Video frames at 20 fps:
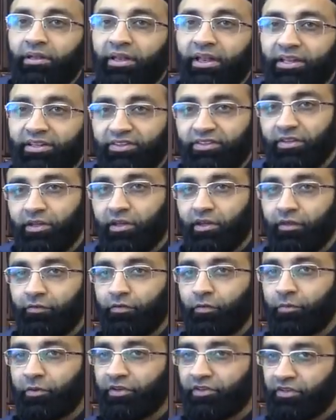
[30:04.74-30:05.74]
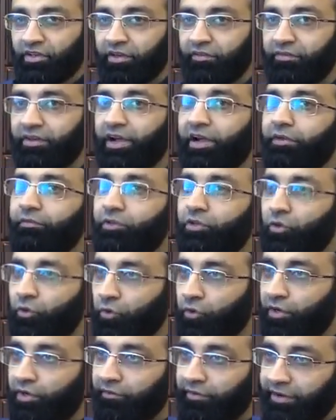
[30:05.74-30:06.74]
but let's say if a person have died with
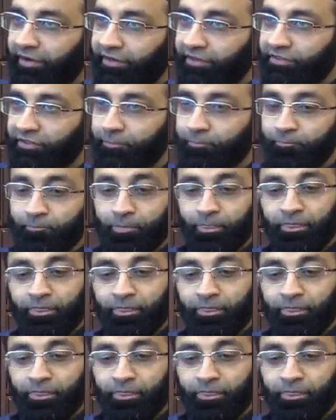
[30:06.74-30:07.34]
coronavirus